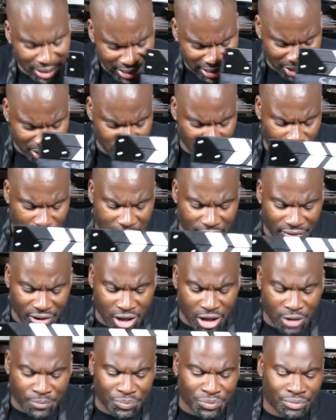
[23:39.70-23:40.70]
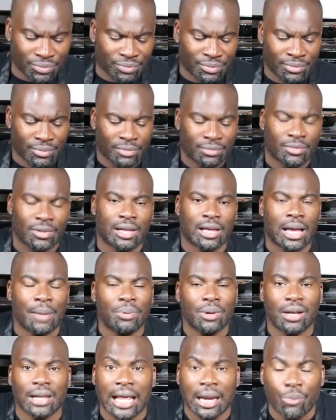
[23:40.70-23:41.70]
Please subscribe, y'all. I
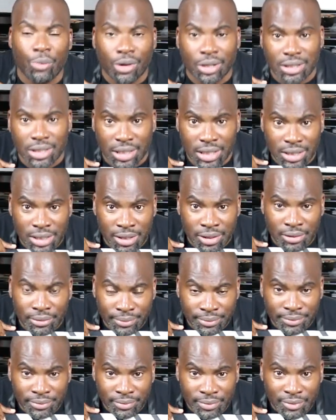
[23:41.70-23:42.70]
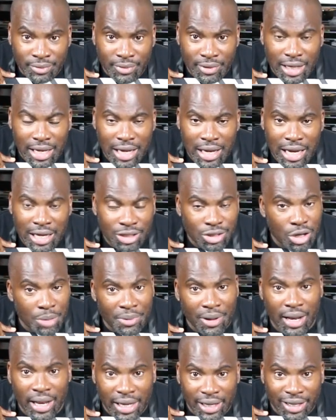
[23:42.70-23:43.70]
put a lot of work into this. I just hope
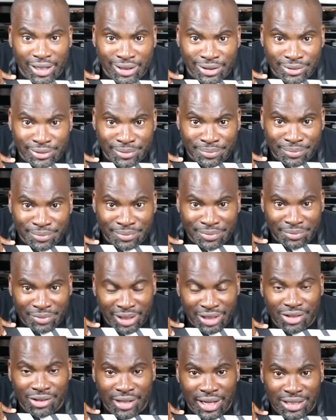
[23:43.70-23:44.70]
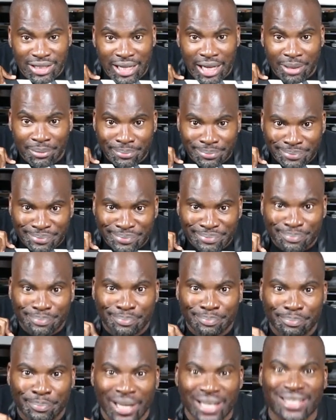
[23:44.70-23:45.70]
y'all like it. Until next time.
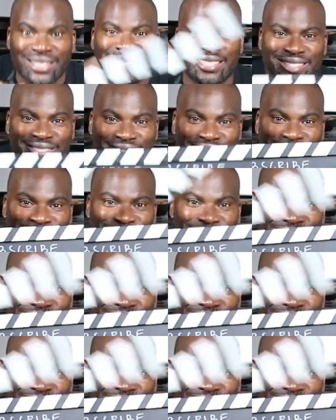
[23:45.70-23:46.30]
Peace.